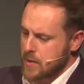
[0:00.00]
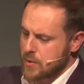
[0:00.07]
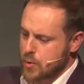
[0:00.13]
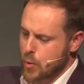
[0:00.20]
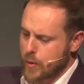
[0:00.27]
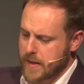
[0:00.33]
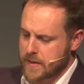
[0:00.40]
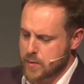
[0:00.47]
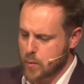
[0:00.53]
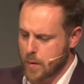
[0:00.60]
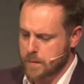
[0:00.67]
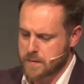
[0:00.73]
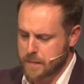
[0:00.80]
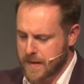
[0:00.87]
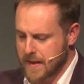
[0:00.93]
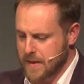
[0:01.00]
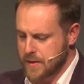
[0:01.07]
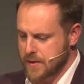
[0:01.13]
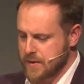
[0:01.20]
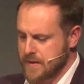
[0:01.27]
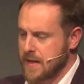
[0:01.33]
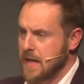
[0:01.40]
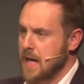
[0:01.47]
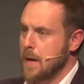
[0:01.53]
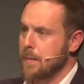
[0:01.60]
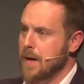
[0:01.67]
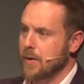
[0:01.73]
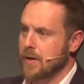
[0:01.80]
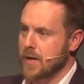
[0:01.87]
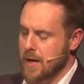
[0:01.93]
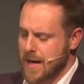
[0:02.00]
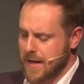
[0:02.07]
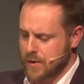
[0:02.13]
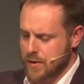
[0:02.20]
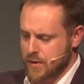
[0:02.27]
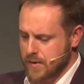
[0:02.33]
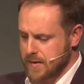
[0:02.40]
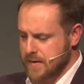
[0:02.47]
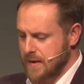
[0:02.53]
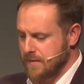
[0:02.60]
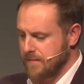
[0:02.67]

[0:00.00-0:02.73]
talking to ops managers about collections,